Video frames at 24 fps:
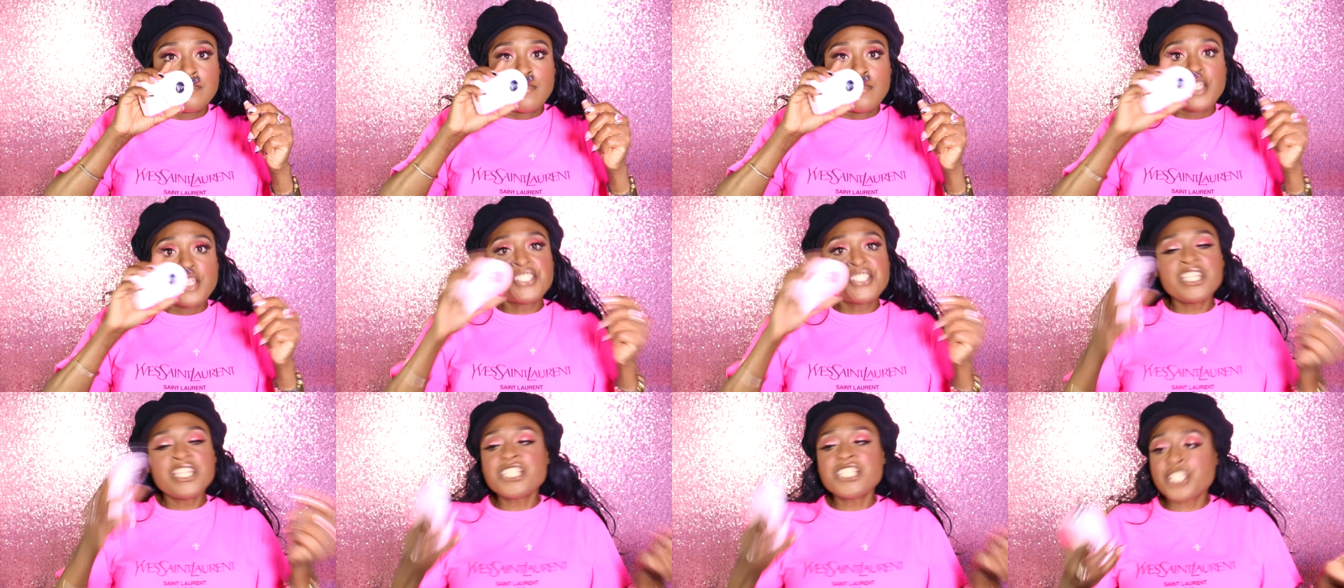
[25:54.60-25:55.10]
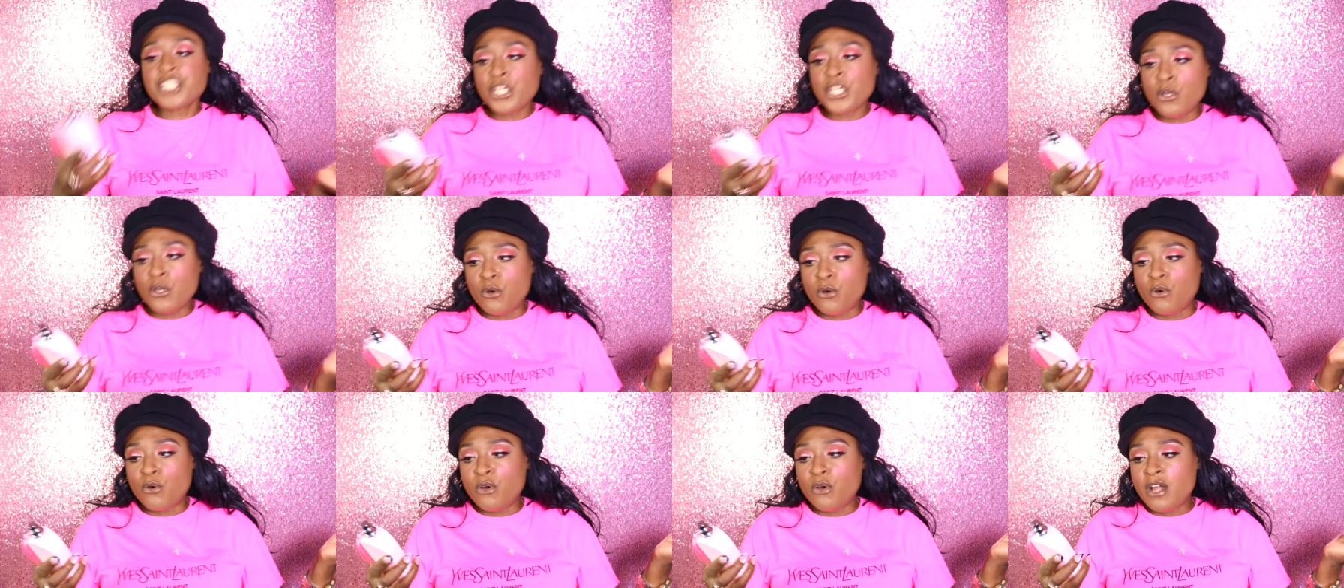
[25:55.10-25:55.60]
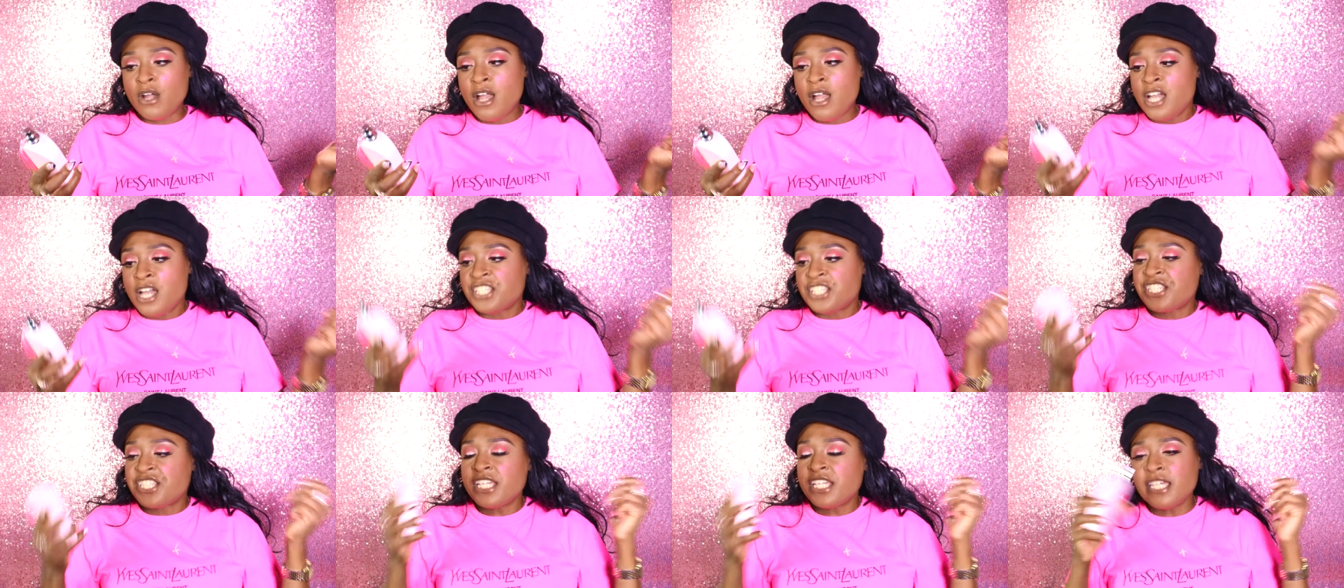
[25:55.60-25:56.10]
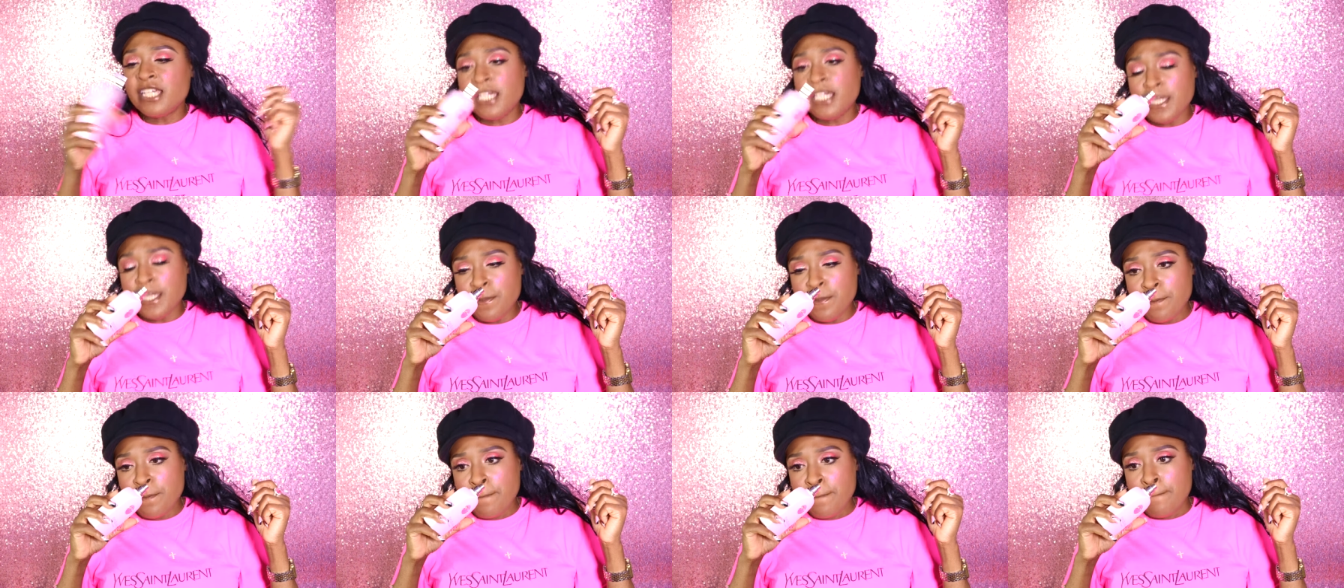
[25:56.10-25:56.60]
she's cute.
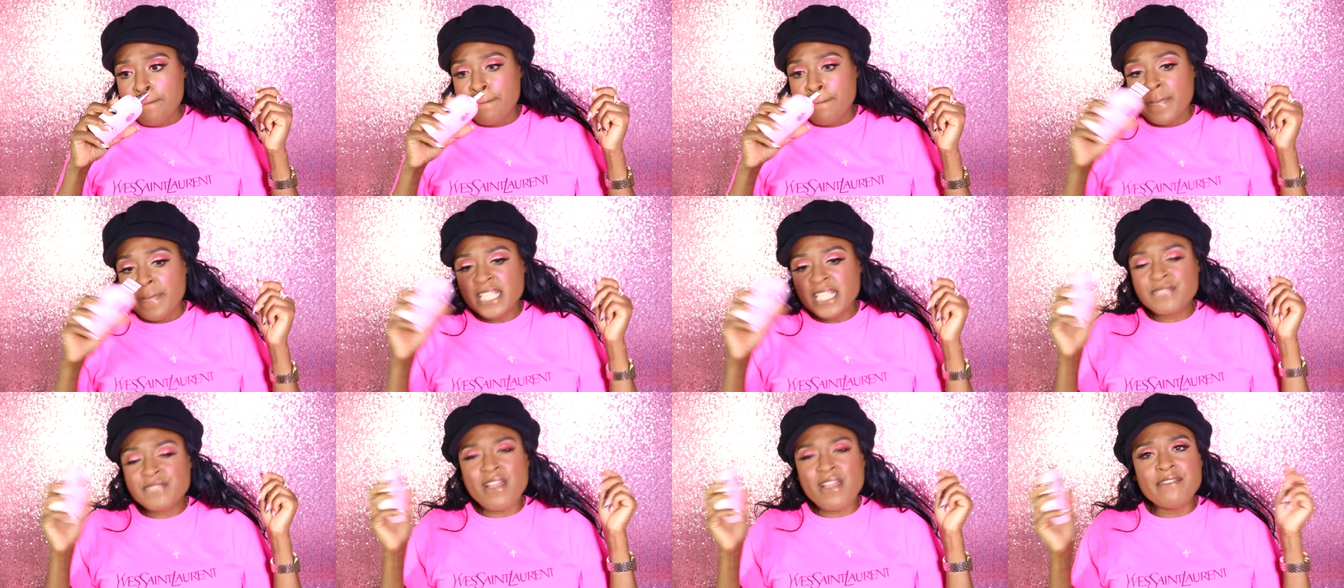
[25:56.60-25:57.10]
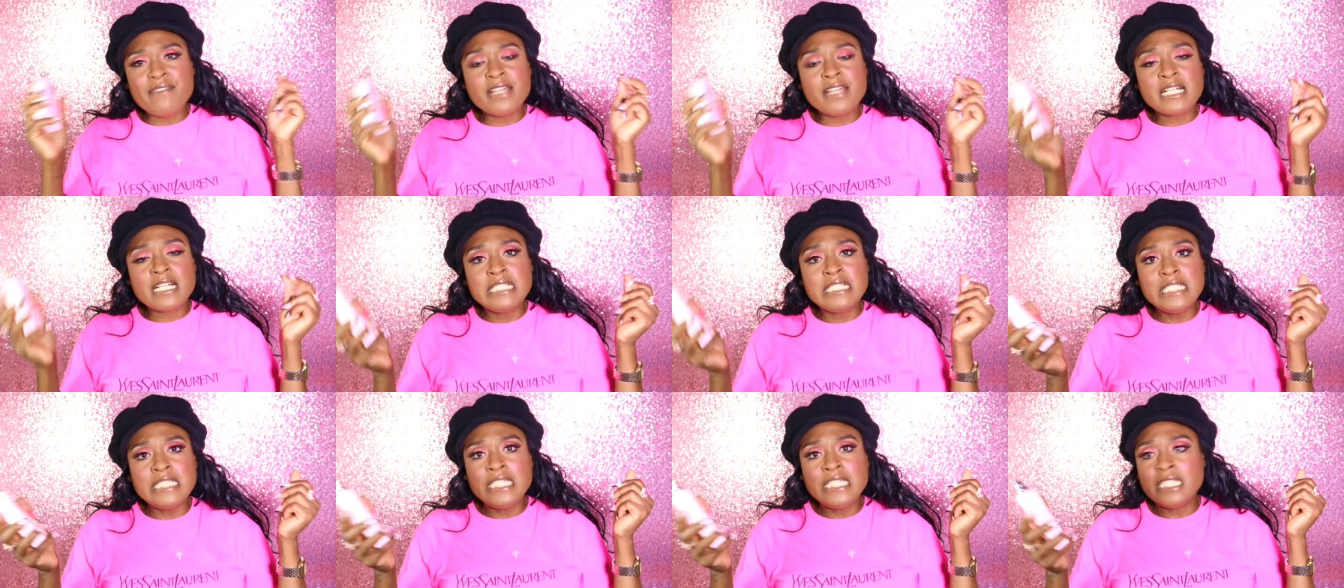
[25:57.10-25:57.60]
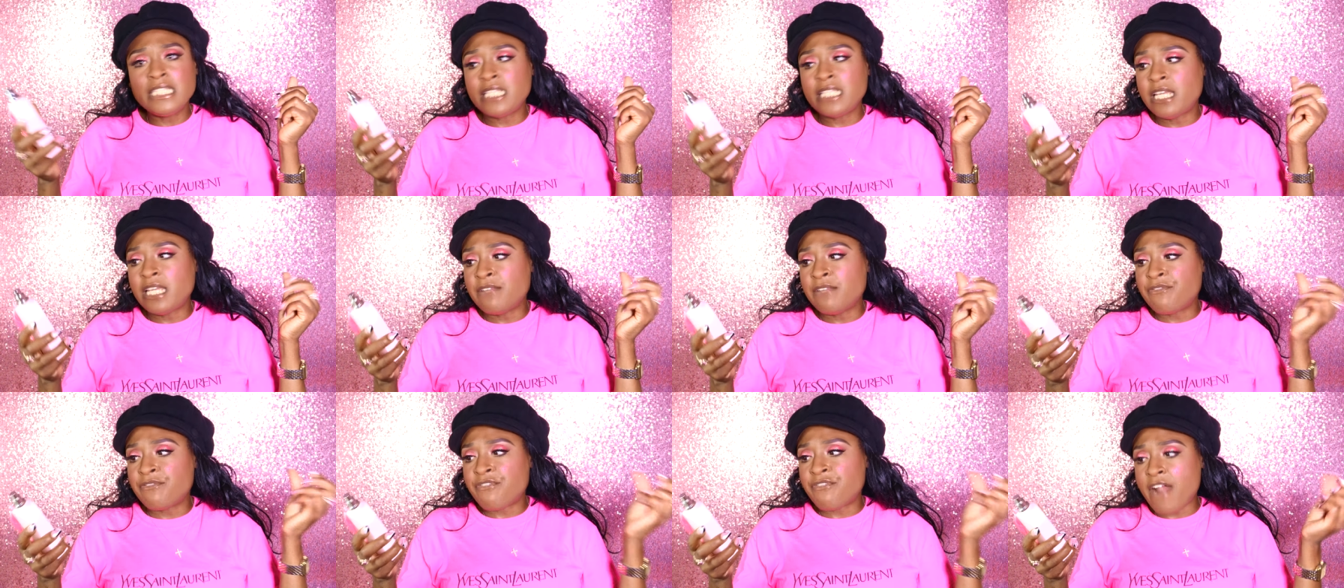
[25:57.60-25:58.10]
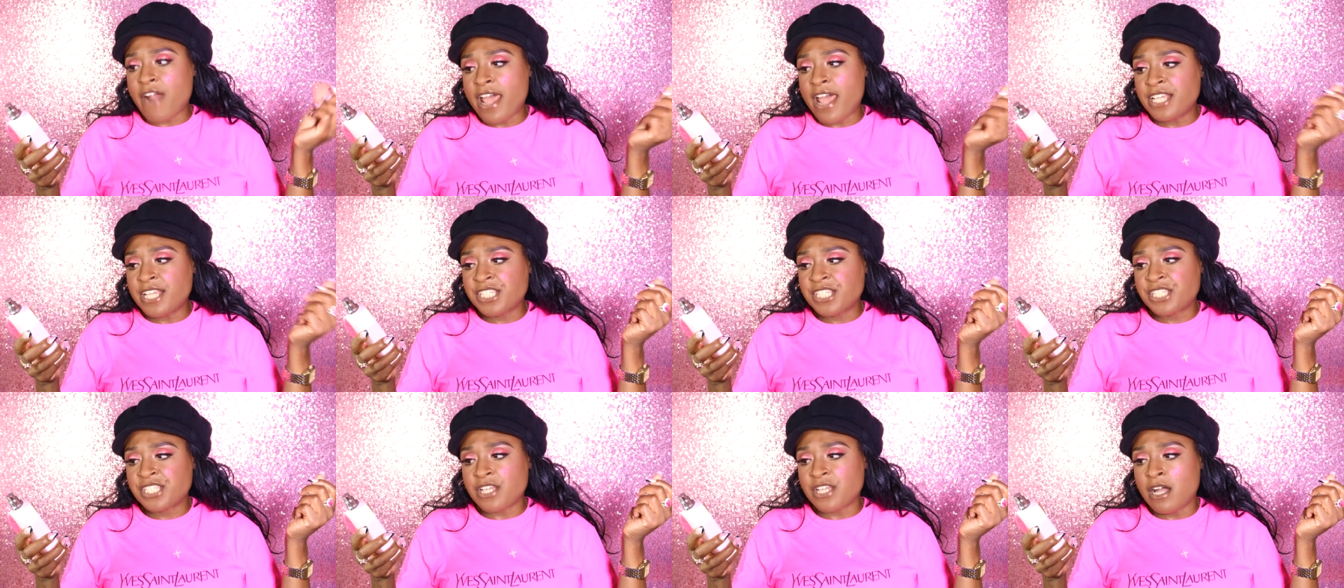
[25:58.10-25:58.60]
She is very clean and
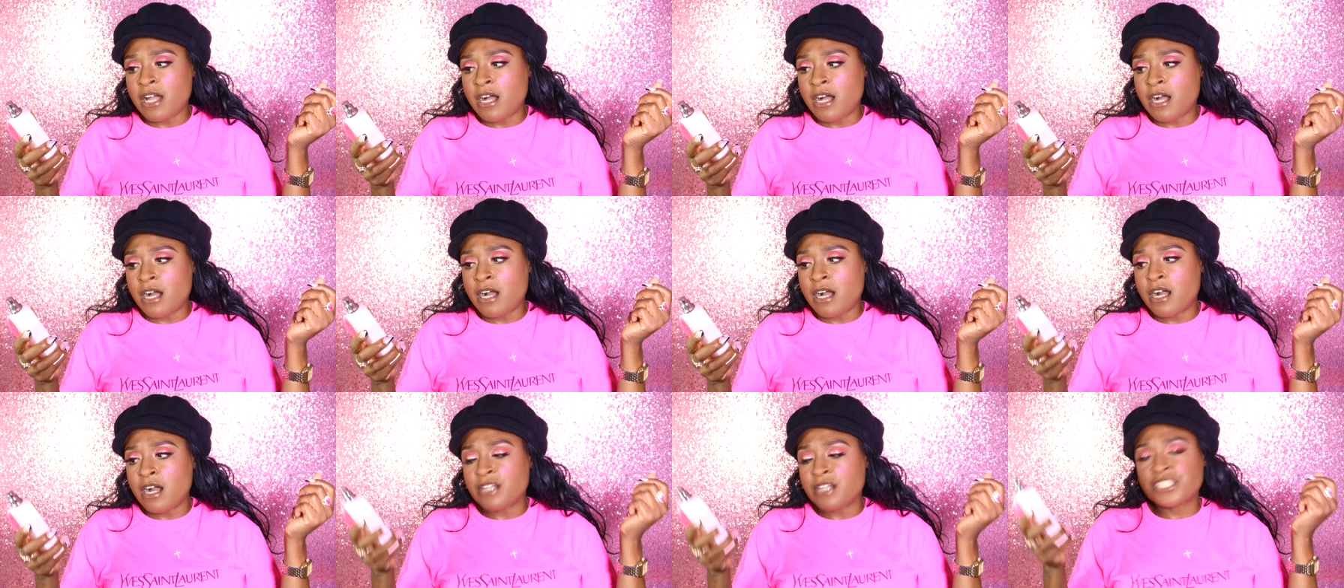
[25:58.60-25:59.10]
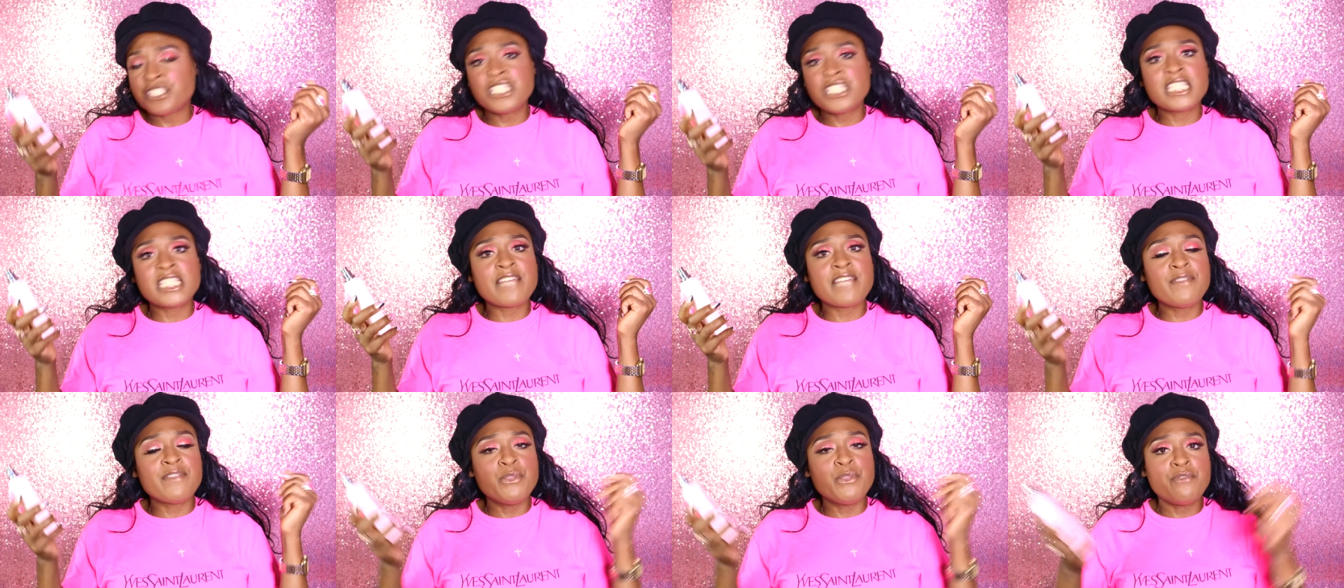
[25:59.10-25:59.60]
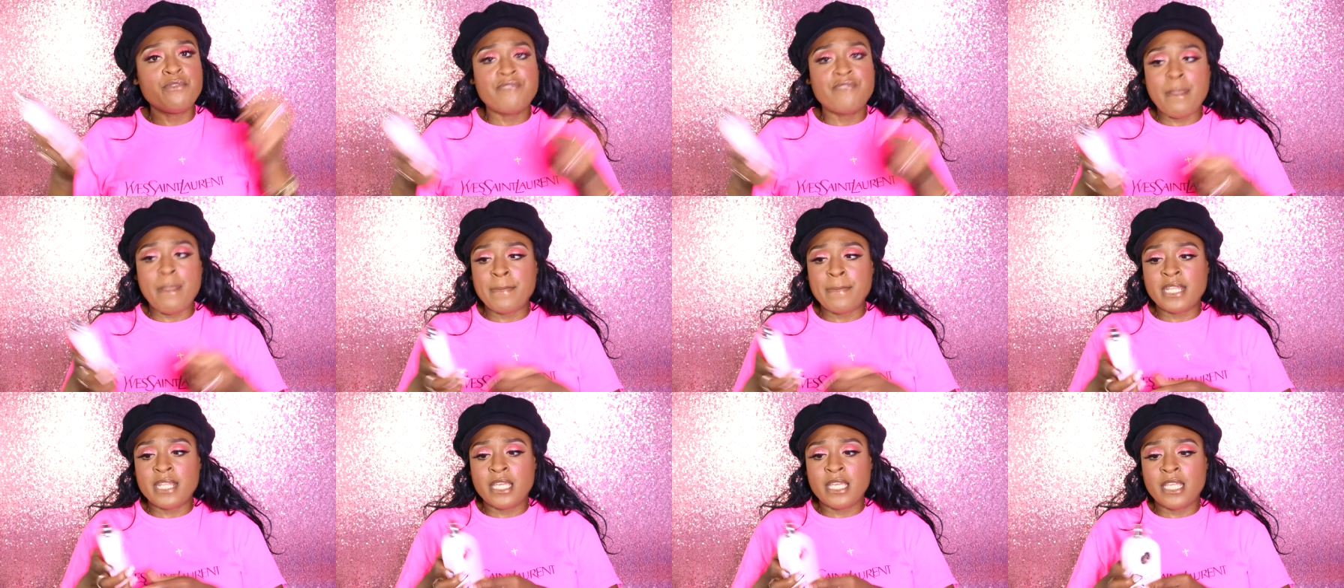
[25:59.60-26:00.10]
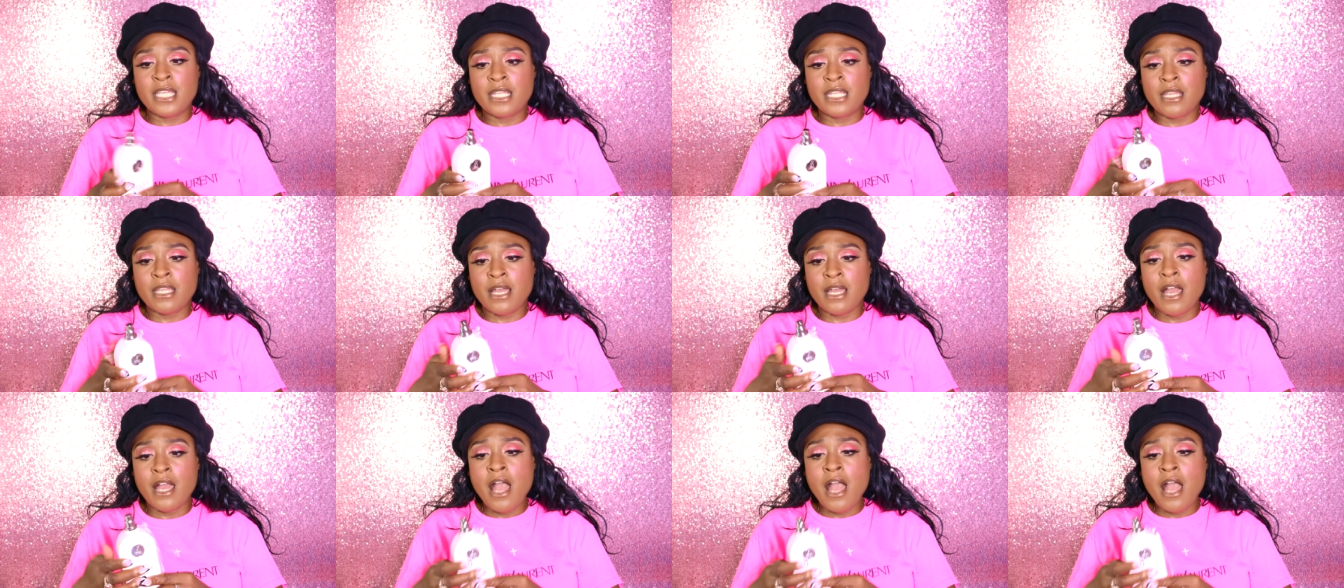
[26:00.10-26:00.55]
fresh. Uh, she's giving you feminine.